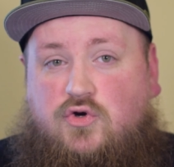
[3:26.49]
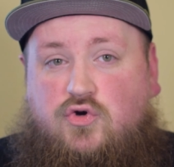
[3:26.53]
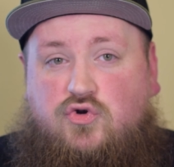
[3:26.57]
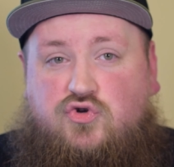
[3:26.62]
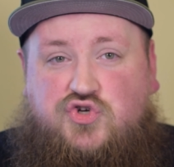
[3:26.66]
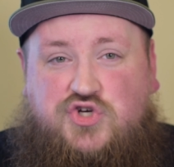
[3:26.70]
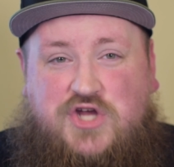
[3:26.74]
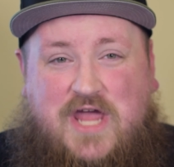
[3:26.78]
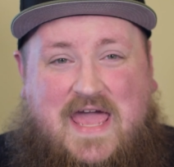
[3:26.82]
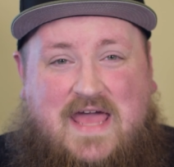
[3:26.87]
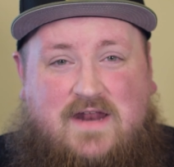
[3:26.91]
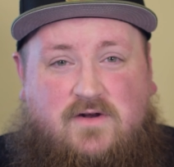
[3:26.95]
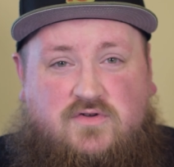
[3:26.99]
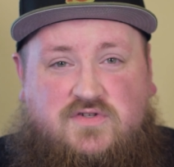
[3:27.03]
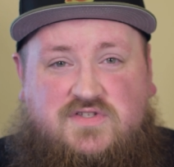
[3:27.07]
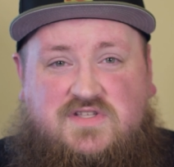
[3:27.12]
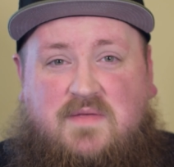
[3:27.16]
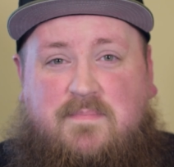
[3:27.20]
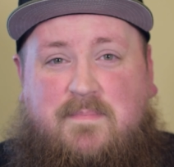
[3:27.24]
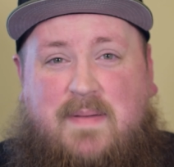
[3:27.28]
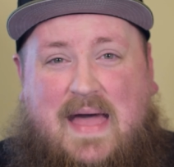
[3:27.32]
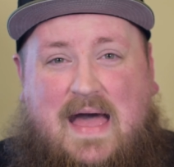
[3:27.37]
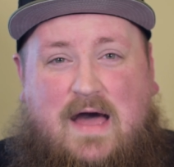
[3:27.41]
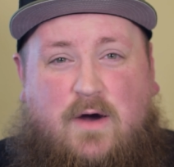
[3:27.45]
who channels
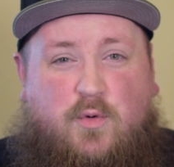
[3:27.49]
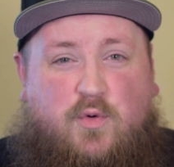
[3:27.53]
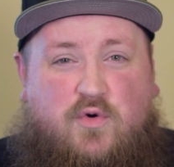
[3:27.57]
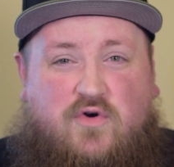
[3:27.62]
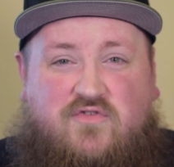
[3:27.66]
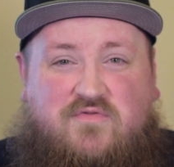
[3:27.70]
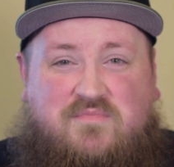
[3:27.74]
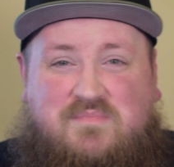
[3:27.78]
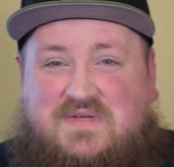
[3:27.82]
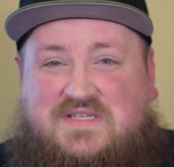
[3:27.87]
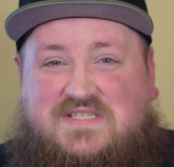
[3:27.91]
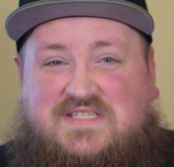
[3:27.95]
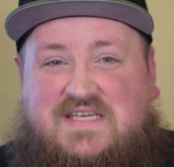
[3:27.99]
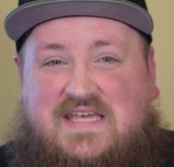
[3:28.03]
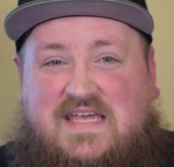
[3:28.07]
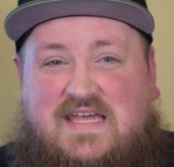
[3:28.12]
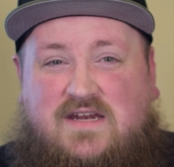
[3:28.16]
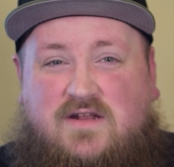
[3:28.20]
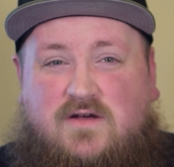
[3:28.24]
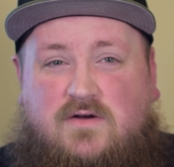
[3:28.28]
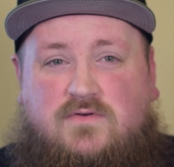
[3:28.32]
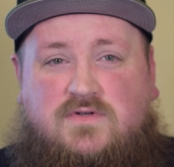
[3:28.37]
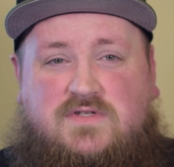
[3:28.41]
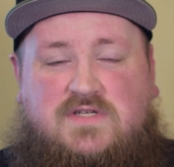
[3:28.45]
the power of
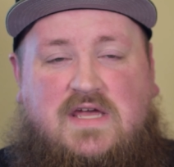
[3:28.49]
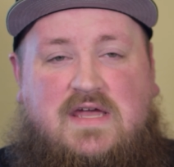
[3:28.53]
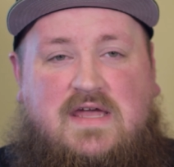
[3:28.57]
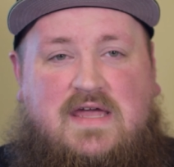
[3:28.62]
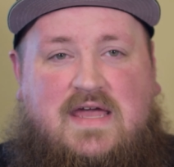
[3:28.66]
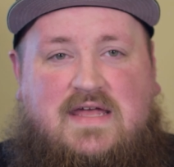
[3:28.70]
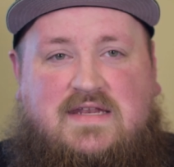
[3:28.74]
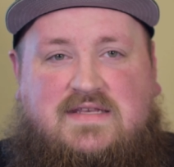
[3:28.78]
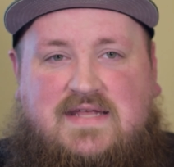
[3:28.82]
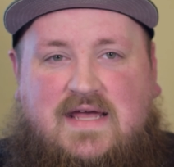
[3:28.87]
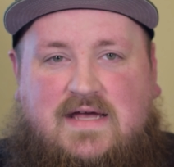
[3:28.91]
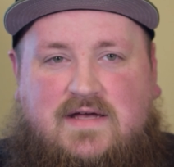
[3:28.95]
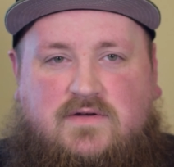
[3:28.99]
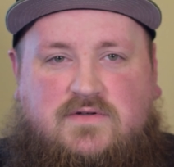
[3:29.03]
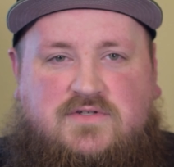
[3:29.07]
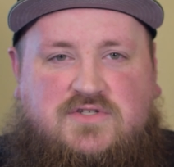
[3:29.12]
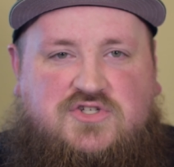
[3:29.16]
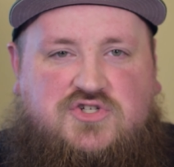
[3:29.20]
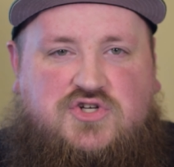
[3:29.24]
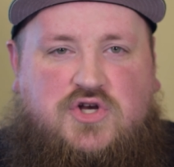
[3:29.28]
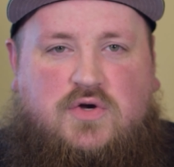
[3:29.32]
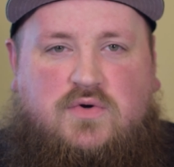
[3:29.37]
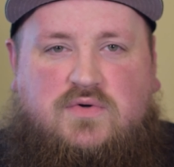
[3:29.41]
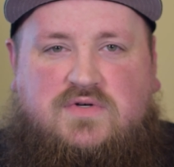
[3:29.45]
mosquitoes and
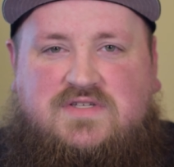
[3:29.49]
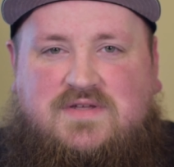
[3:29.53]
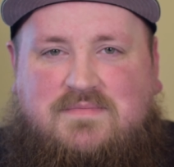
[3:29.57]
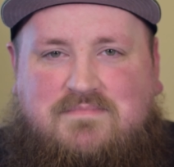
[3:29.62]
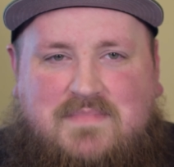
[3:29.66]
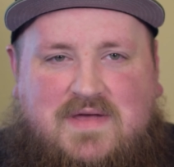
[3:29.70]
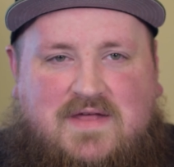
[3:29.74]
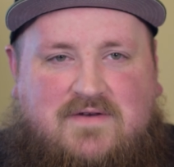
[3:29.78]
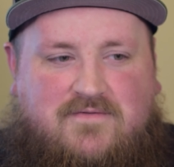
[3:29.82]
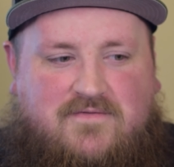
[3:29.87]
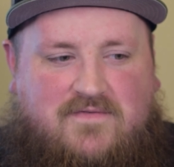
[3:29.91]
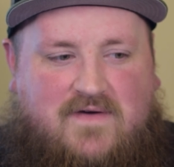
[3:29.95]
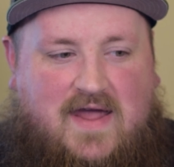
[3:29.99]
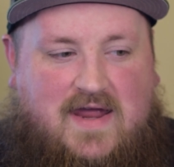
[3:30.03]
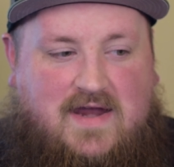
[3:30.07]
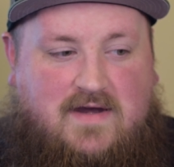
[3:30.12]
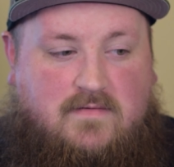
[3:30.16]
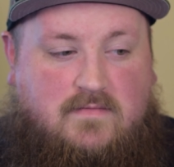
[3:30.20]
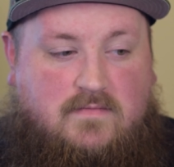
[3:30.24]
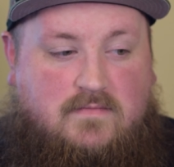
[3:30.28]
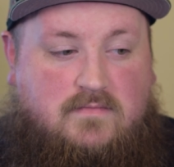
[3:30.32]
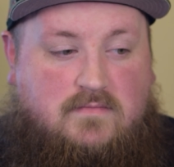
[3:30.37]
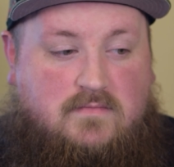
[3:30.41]
tells jokes mid-fight.